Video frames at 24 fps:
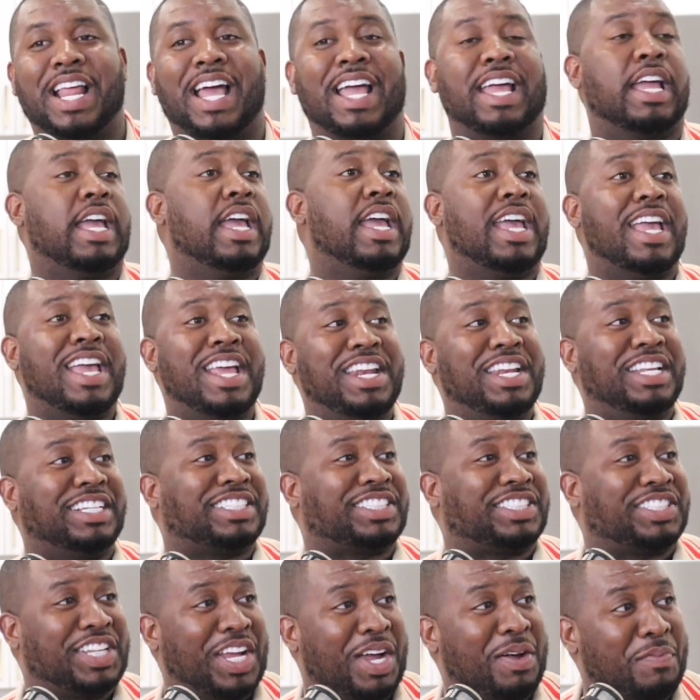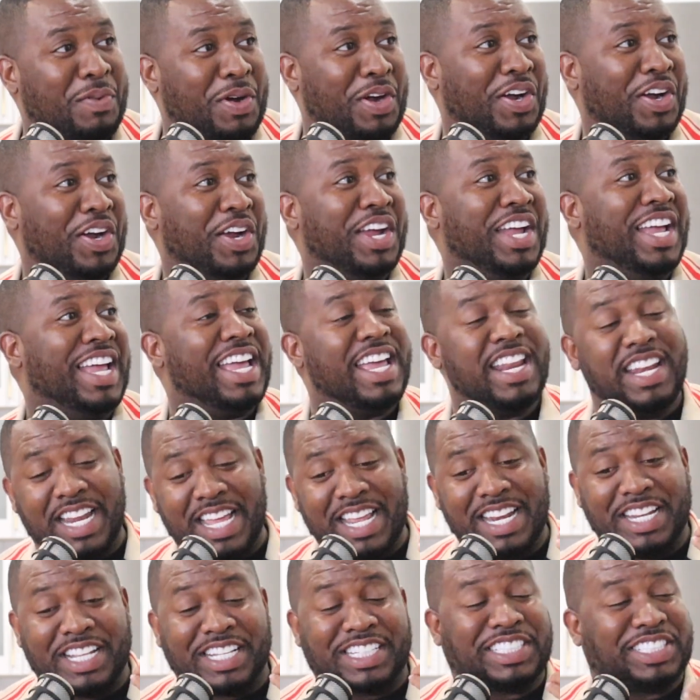Dude, like in the summer,
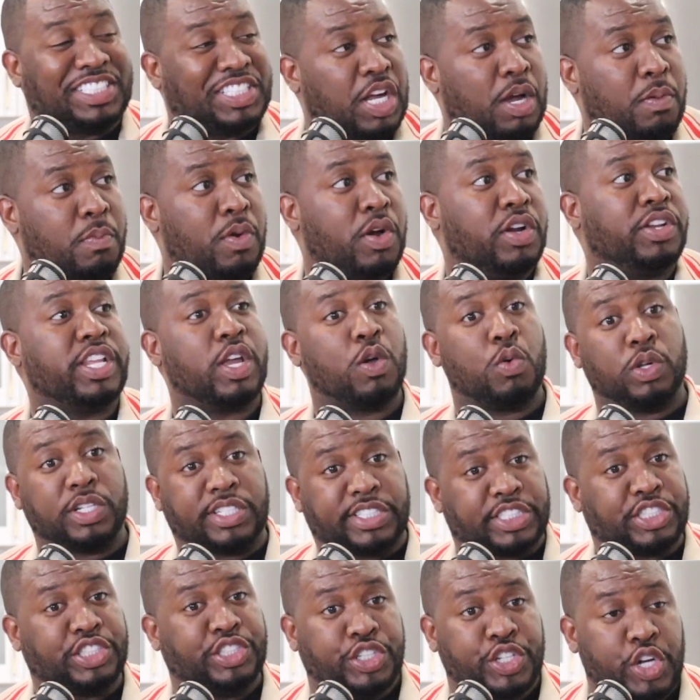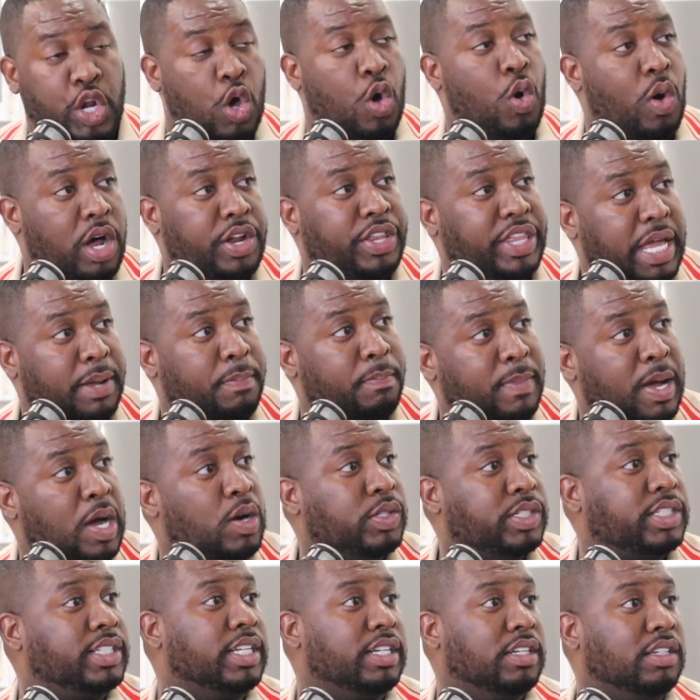in the summer, there was snow on
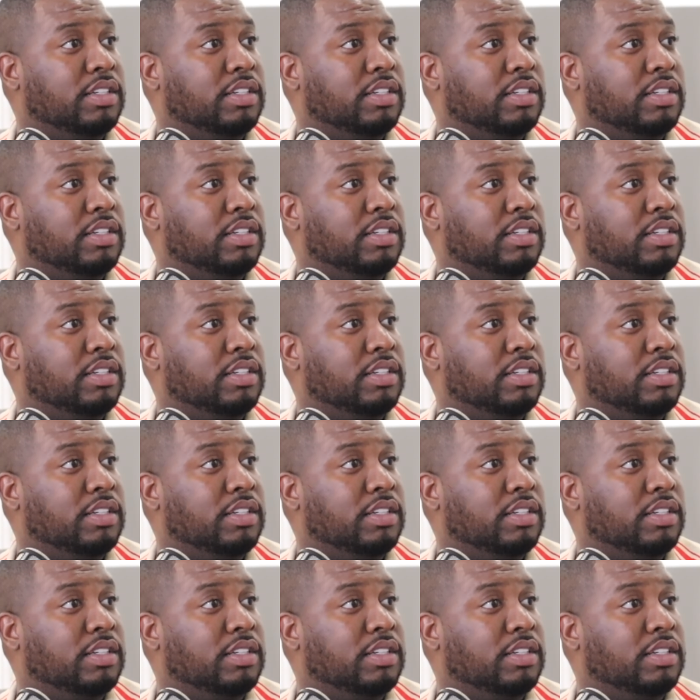that